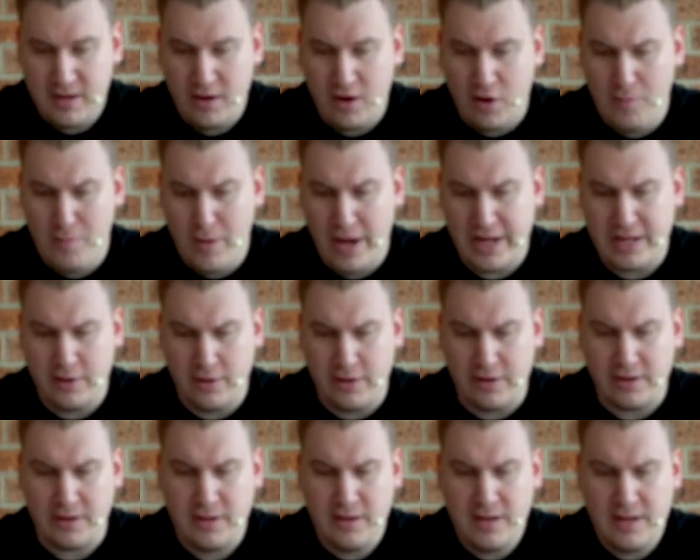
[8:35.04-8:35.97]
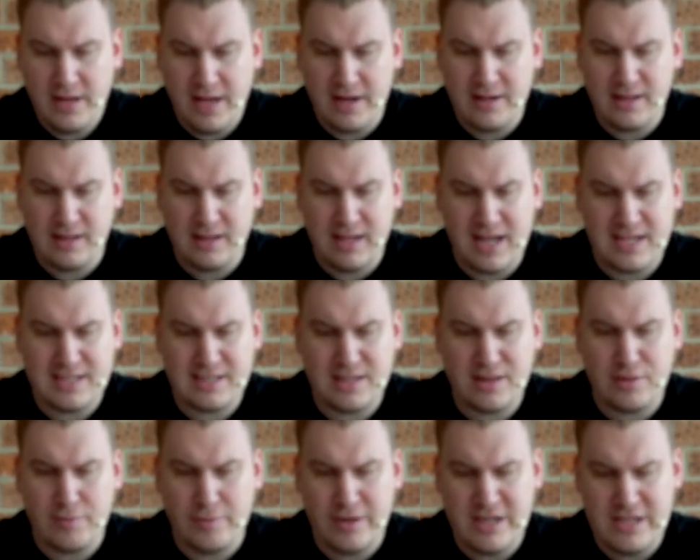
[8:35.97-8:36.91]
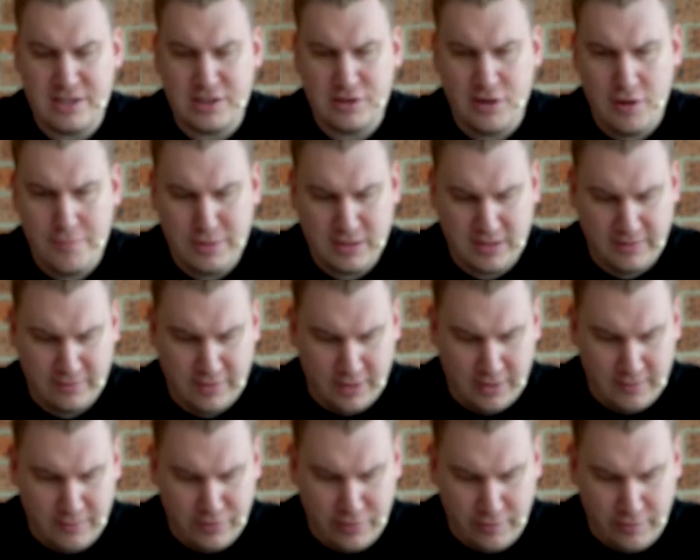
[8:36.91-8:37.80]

Oh my god. Out of the last 3 supers I've got,